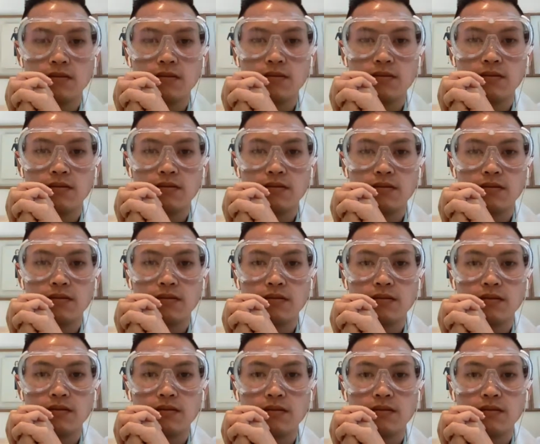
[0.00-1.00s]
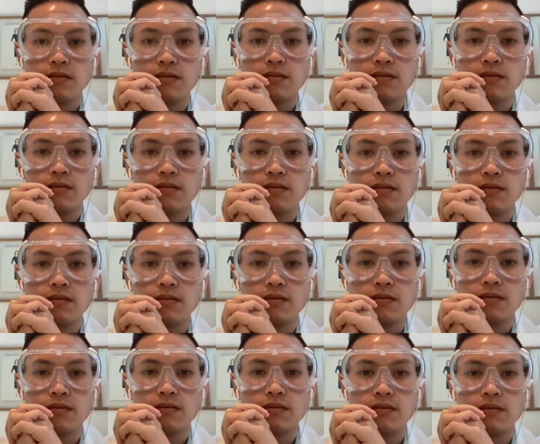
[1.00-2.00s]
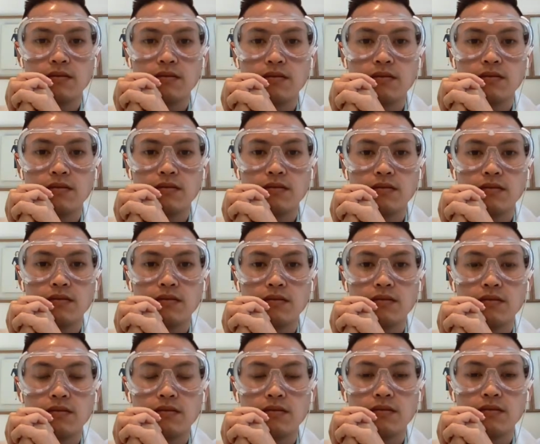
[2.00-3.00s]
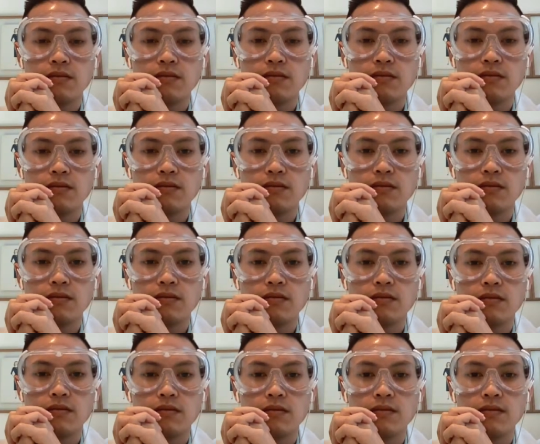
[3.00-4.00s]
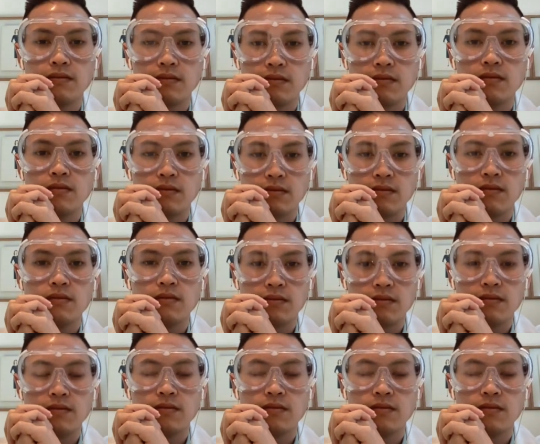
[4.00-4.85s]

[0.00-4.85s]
[no speech]